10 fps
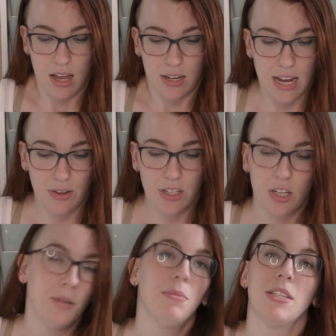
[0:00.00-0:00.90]
Now, in
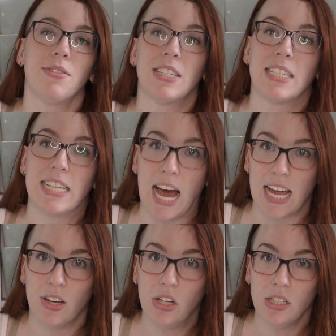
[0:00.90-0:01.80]
terms of
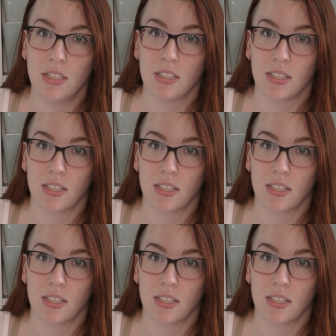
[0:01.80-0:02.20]
styles,